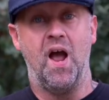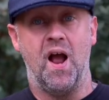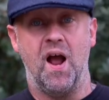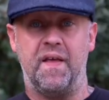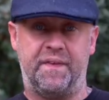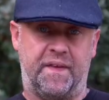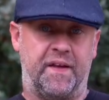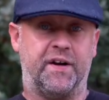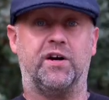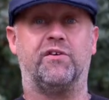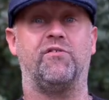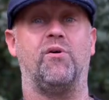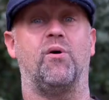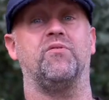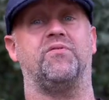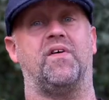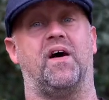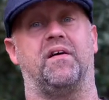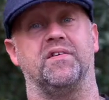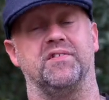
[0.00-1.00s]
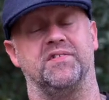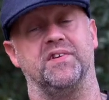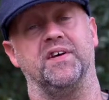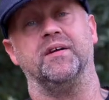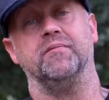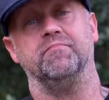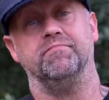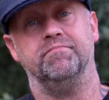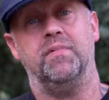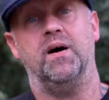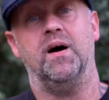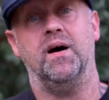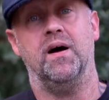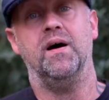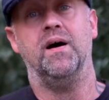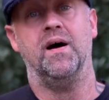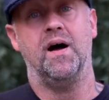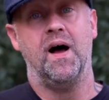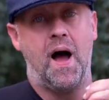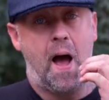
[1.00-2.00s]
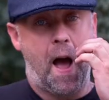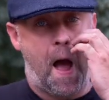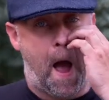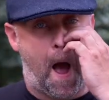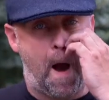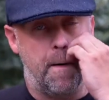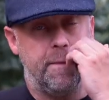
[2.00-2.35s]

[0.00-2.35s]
And then coronavirus hit. How